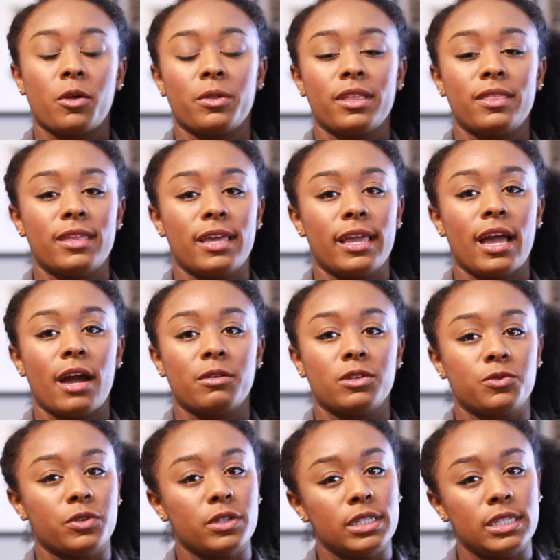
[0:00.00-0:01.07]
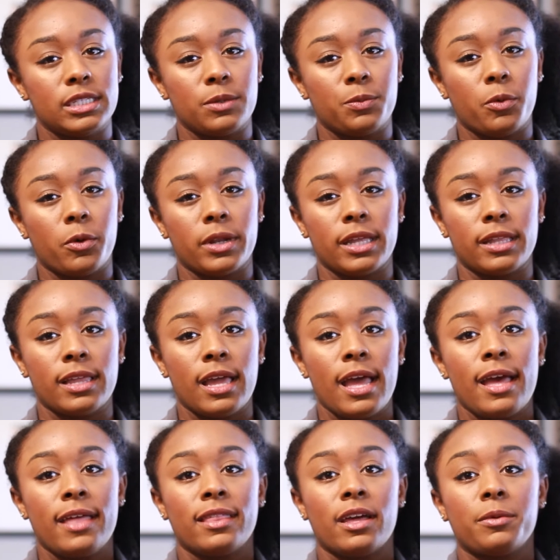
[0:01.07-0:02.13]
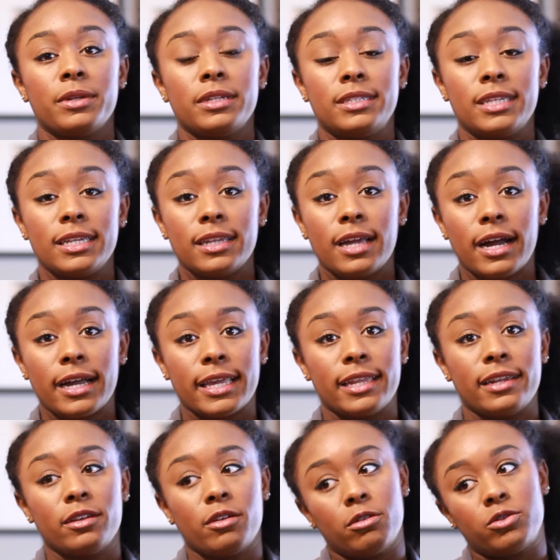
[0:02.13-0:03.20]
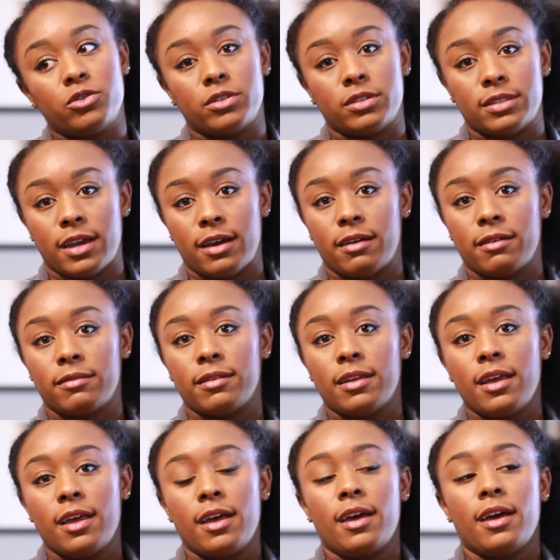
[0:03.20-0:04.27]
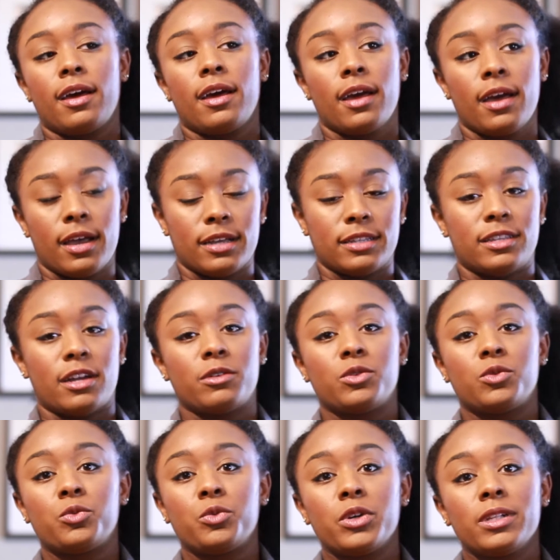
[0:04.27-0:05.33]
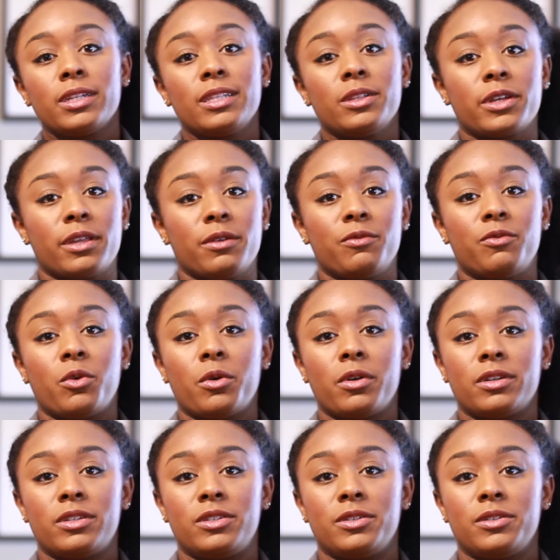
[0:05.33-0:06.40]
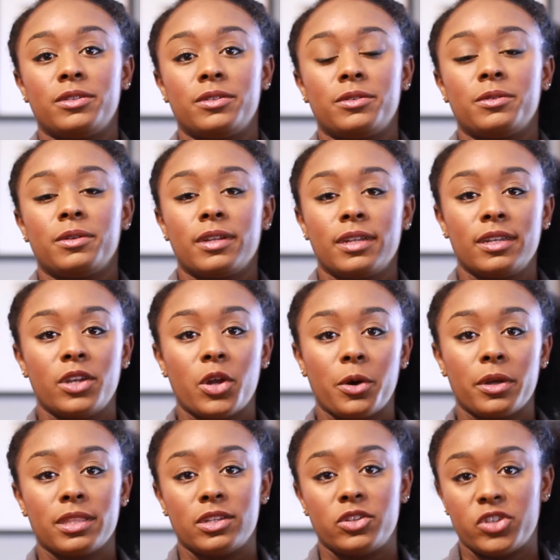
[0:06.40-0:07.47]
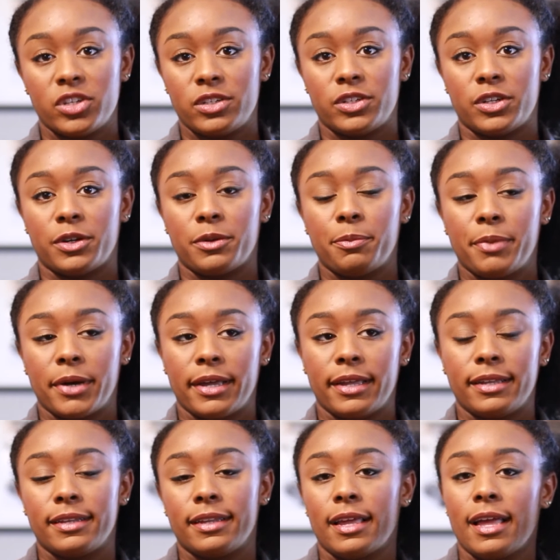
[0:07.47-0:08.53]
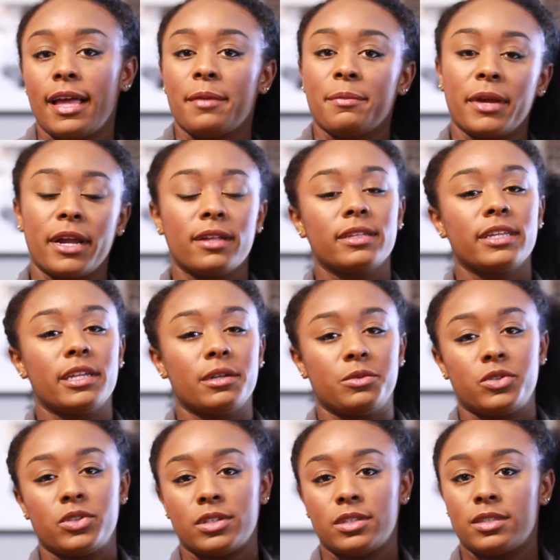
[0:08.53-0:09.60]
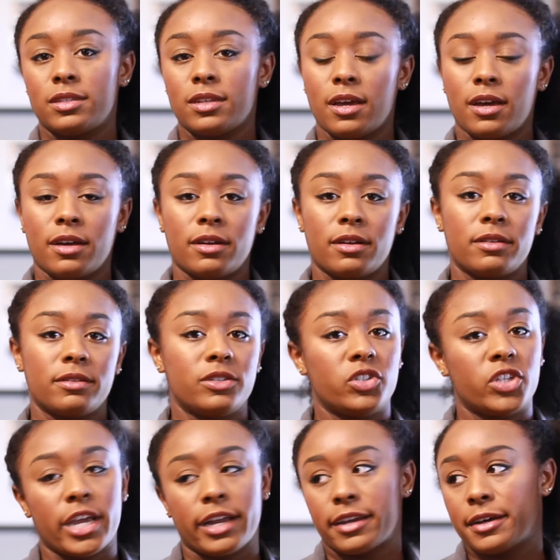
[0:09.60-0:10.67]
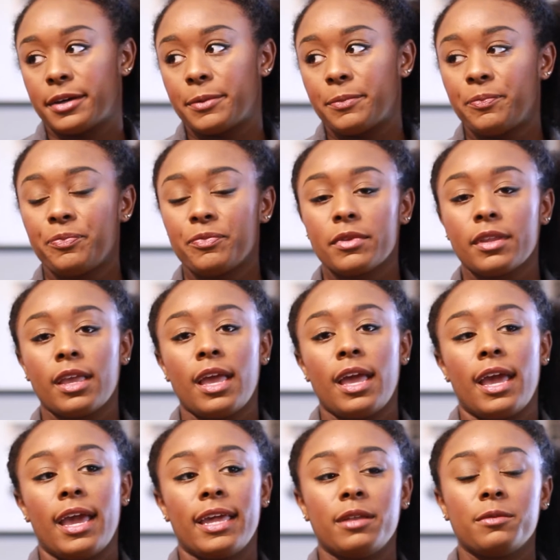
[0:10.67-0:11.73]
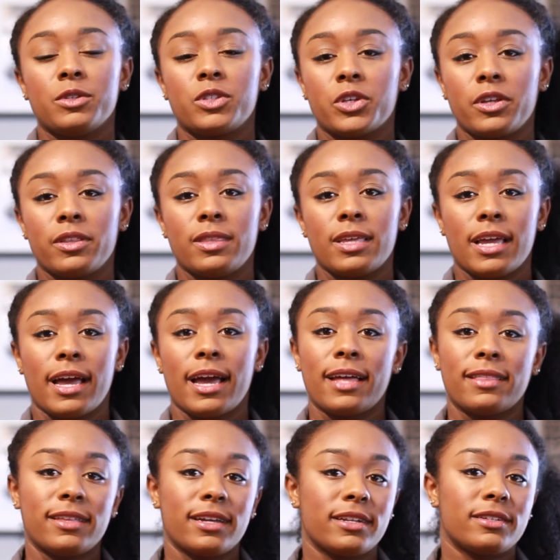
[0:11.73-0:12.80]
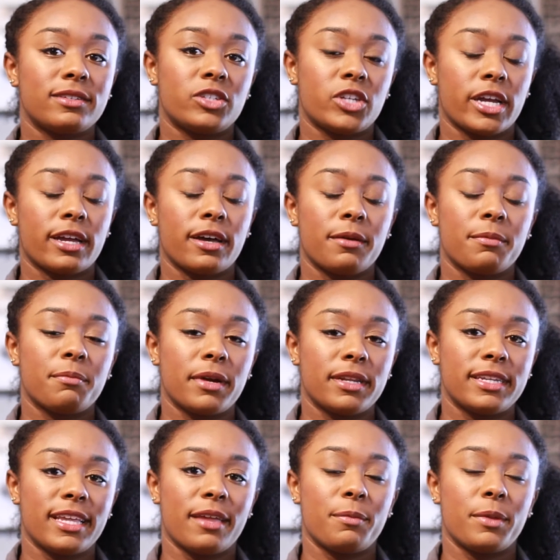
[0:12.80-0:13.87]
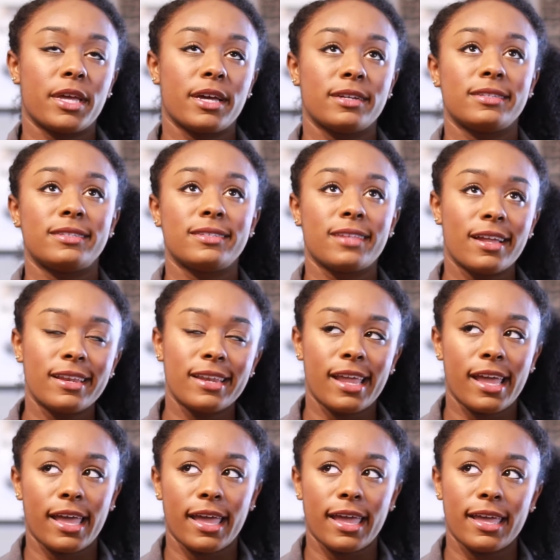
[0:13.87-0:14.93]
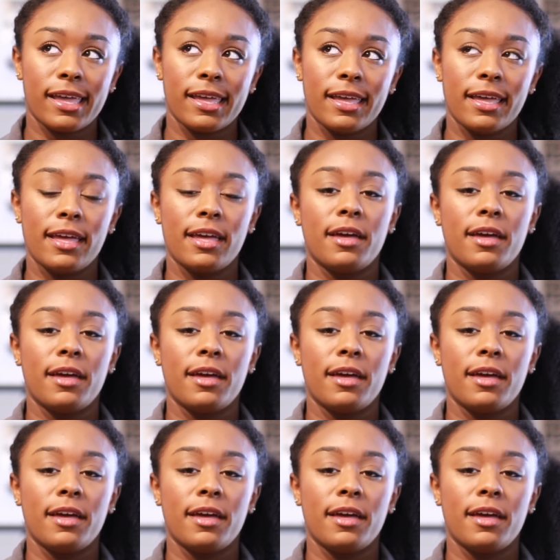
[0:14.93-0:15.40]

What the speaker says: Only thing, I was really disappointed that we did not get an ultrasound, because I was really looking forward to knowing the gender, but apparently it was just a checkup. And it was a good thing I had that checkup Monday, because Sunday,